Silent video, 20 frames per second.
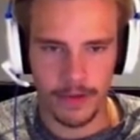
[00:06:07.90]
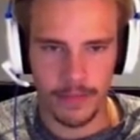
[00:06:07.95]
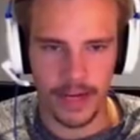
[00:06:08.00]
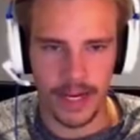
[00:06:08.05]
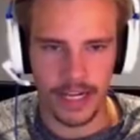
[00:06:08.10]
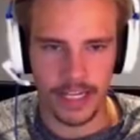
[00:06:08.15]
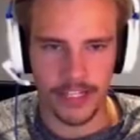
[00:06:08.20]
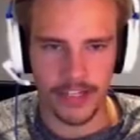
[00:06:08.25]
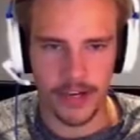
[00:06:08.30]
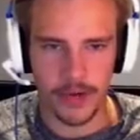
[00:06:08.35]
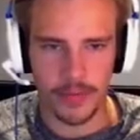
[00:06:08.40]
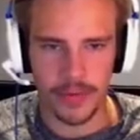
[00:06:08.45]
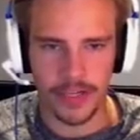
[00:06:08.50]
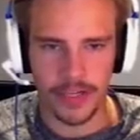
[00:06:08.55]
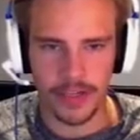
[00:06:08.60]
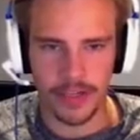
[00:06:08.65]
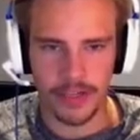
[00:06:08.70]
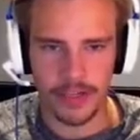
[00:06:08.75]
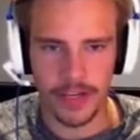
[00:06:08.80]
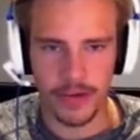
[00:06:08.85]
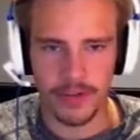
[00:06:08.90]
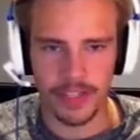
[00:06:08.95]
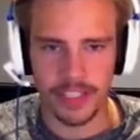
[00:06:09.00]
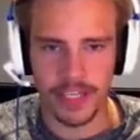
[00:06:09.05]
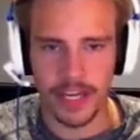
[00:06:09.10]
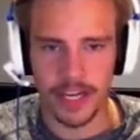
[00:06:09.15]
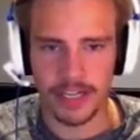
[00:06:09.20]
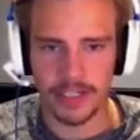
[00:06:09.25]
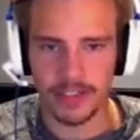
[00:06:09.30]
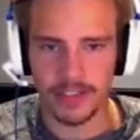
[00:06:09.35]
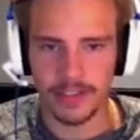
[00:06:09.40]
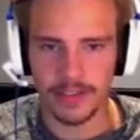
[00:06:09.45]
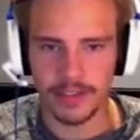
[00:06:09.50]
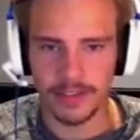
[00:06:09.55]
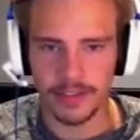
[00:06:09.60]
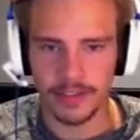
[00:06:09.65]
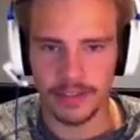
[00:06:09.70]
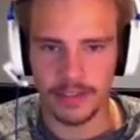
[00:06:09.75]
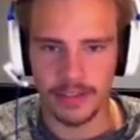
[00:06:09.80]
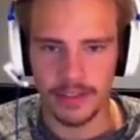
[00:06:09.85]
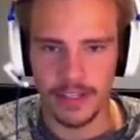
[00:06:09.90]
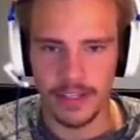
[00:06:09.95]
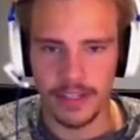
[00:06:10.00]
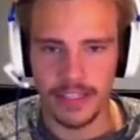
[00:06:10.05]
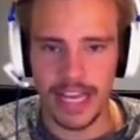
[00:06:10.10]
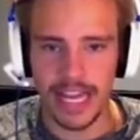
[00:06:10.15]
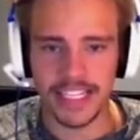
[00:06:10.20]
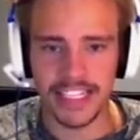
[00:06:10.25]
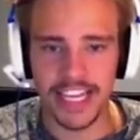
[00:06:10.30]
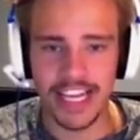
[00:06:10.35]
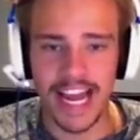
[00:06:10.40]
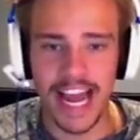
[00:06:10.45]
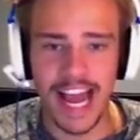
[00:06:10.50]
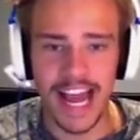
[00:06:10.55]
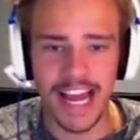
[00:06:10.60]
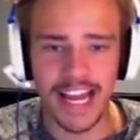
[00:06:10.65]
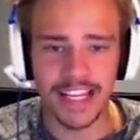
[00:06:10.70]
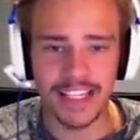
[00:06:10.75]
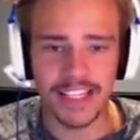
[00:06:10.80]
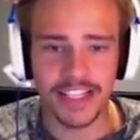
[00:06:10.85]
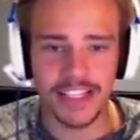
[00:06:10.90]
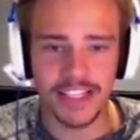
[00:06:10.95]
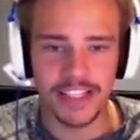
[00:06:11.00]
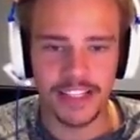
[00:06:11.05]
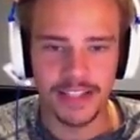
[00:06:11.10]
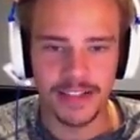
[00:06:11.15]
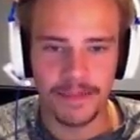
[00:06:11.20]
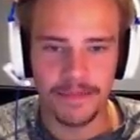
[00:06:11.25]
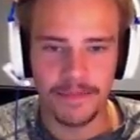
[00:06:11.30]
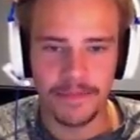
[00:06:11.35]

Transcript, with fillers: Oh my god, he's open. No, he's not. Yes, he is!